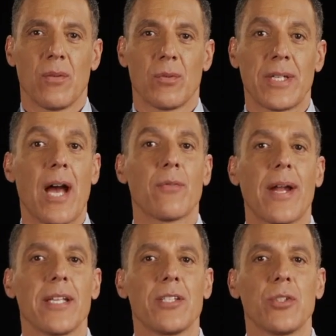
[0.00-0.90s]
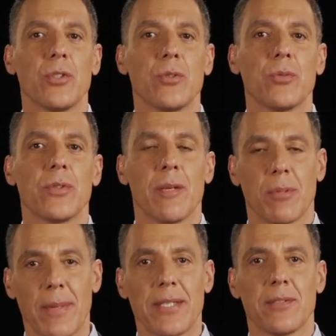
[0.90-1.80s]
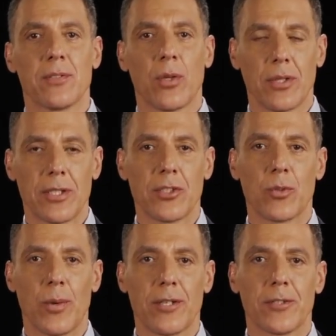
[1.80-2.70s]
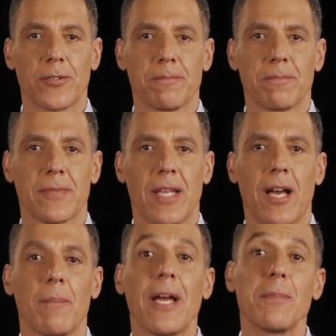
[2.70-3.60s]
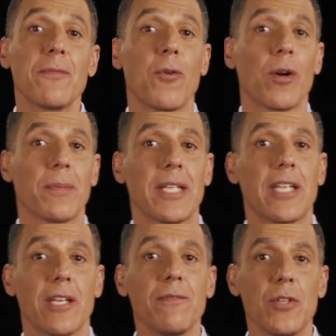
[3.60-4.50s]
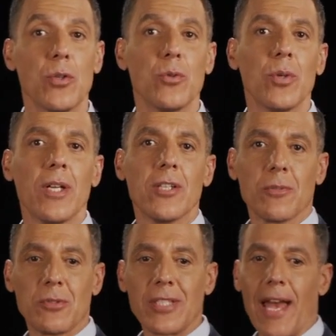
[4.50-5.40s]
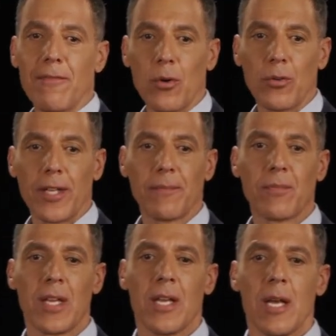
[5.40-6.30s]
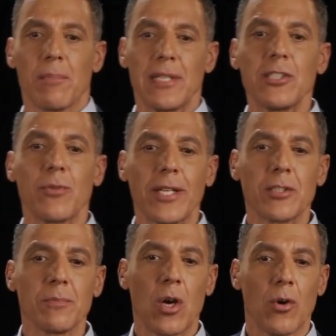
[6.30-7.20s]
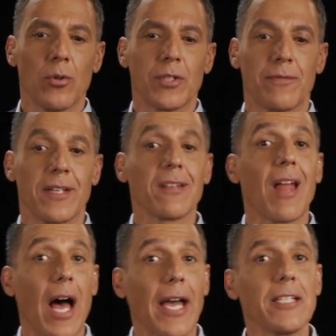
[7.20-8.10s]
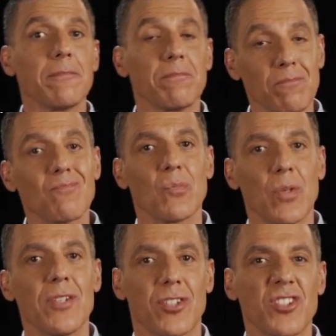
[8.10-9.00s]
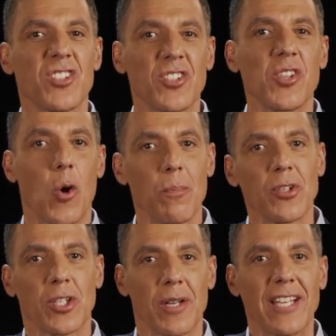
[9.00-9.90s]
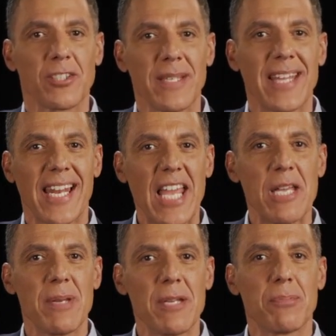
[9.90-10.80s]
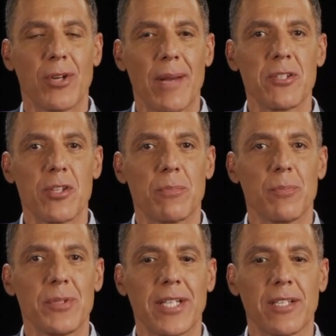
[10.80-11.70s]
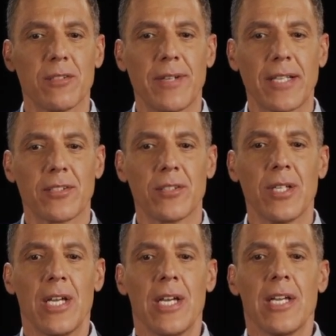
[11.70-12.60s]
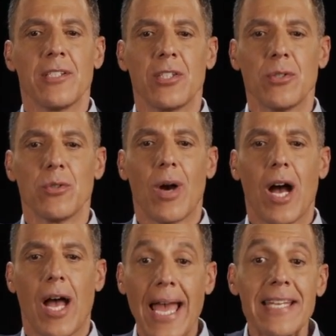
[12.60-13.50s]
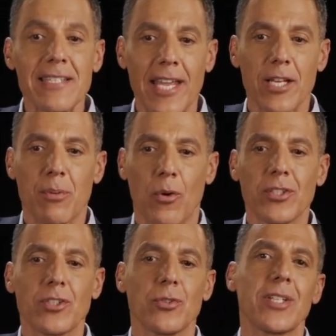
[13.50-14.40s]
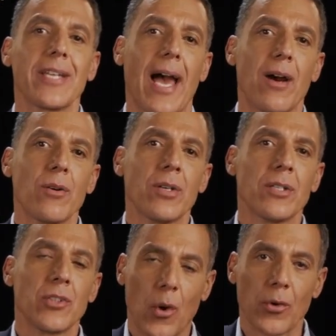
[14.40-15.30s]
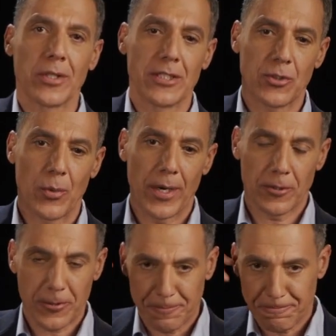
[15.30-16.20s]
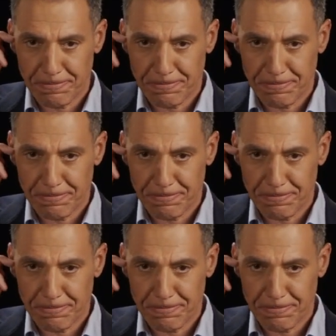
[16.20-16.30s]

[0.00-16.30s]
We're now ready to implement total least squares. Um, as before, I'm going to give you some scaffolding. Please write some code to fit a line with just the slope. You're going to estimate that AB parameter, the perpendicular vector, to uh, n data points using now total least squares.